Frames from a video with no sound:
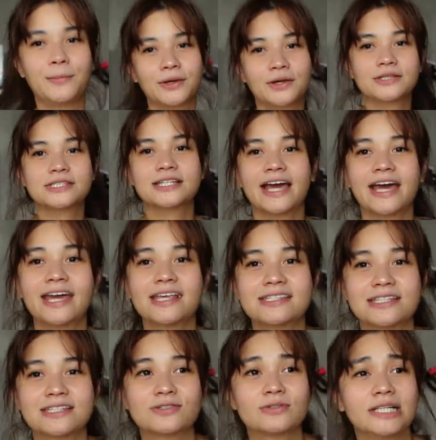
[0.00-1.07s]
because, guys,
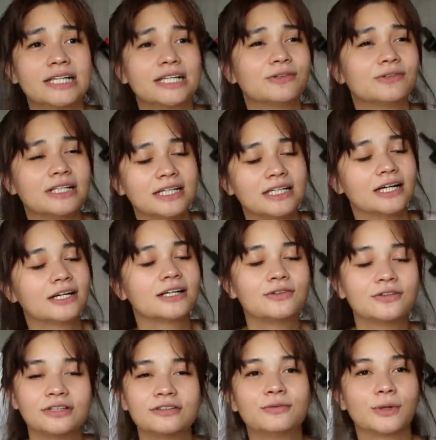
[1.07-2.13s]
it's really, really a
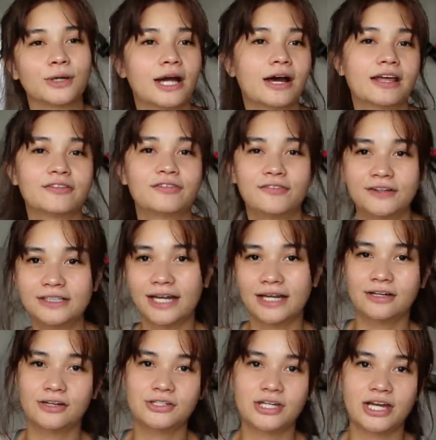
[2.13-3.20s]
good workout. I feel
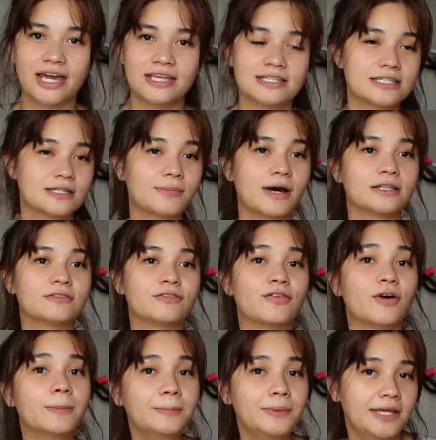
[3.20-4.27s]
energized. It's about
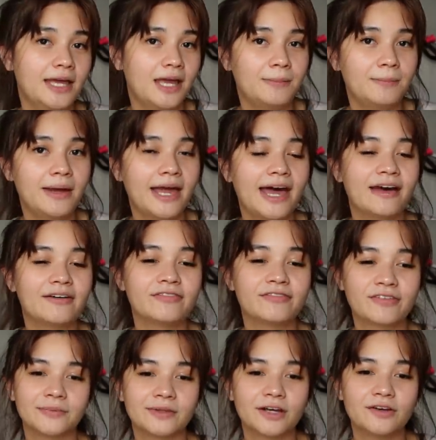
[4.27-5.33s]
4 p.m. I
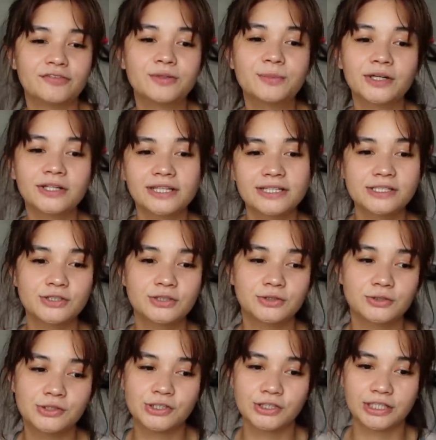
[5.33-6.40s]
have a few more things to
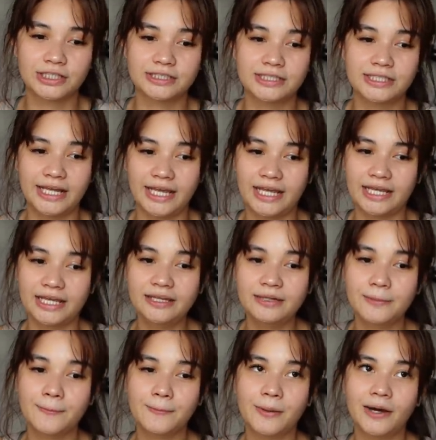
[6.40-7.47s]
do during the day,
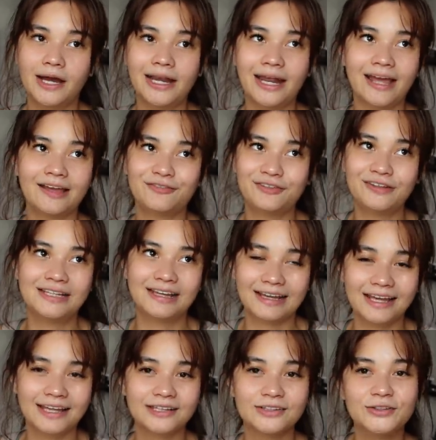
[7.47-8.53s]
but I feel like
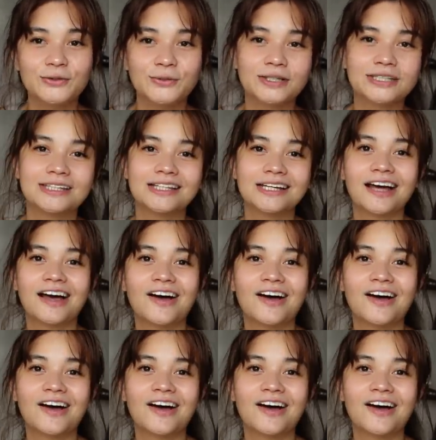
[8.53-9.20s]
I can do it